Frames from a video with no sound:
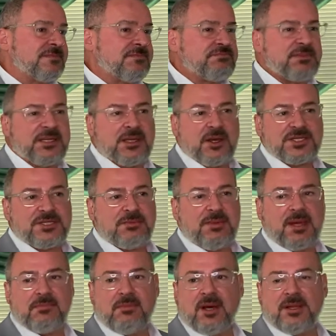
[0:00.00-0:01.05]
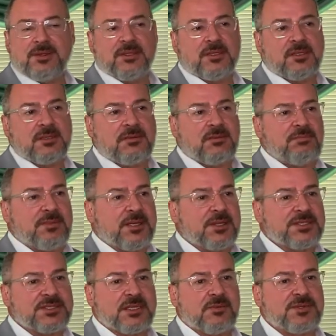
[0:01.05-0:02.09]
Because of my mother,
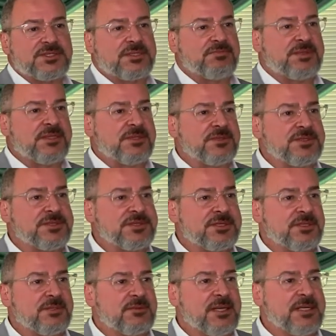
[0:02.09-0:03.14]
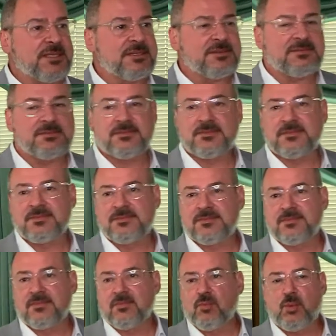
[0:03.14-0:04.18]
because I was abused, right?
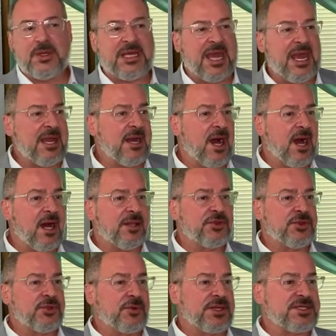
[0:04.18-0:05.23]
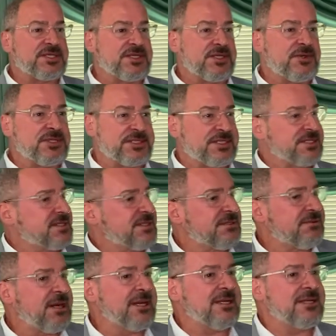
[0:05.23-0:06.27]
We hang on to excuses,
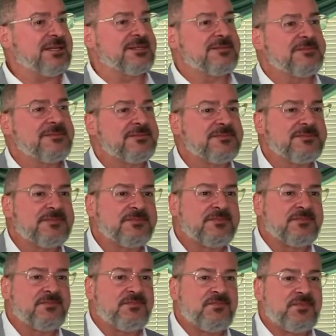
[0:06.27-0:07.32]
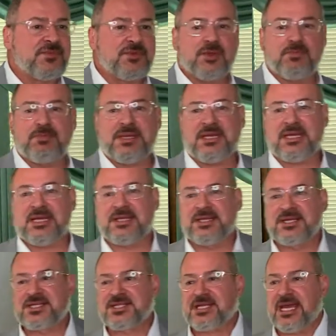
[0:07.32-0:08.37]
right? To be in the
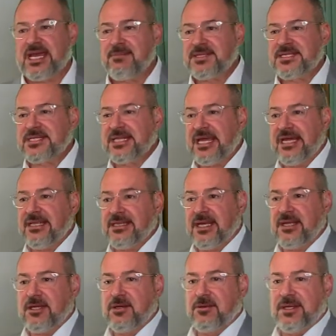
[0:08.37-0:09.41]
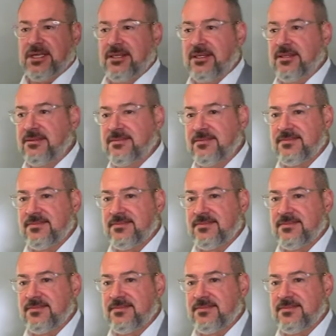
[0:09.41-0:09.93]
same state that you're in.